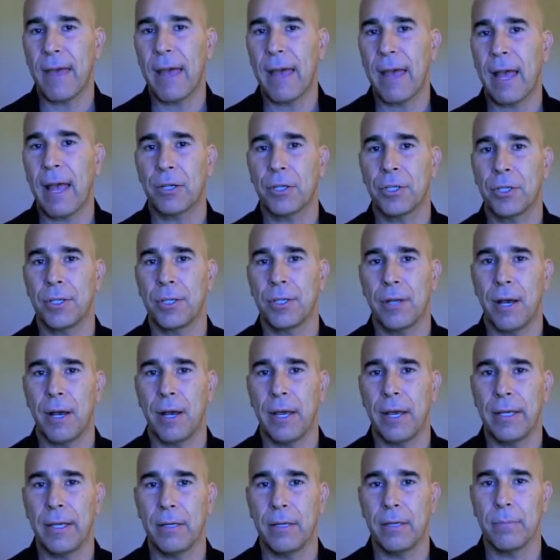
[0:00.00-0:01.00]
action
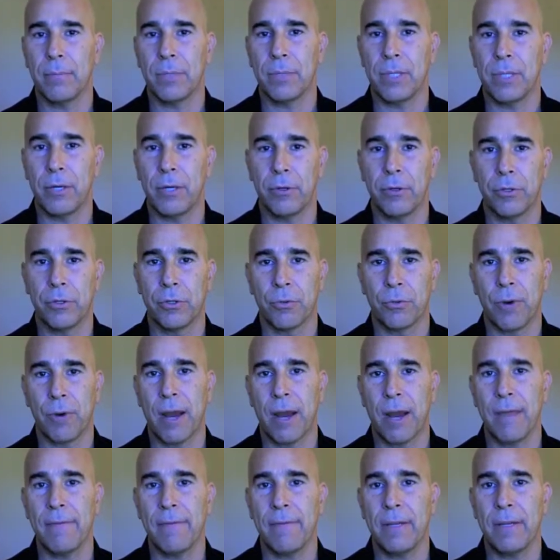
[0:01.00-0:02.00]
items that are
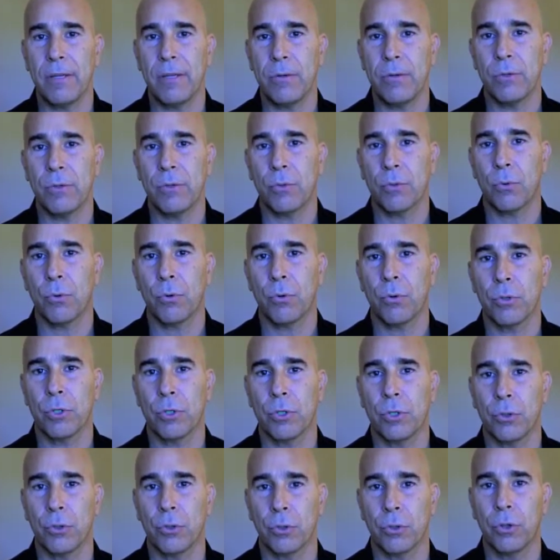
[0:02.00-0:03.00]
driving you towards
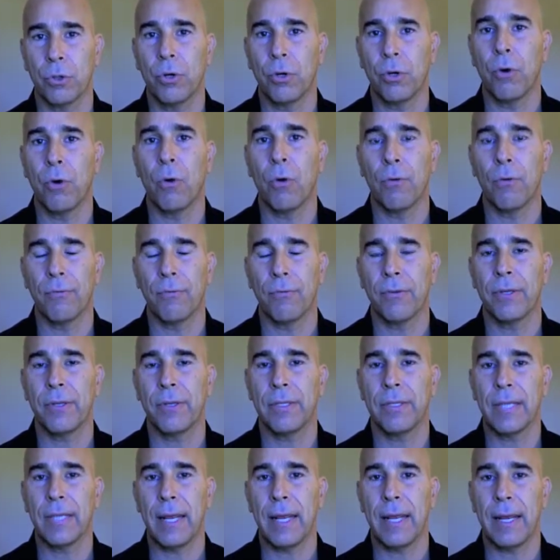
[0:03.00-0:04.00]
your goal for the
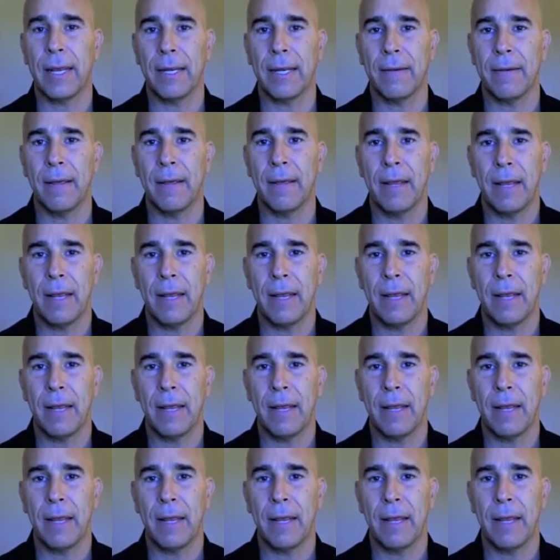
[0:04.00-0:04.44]
day,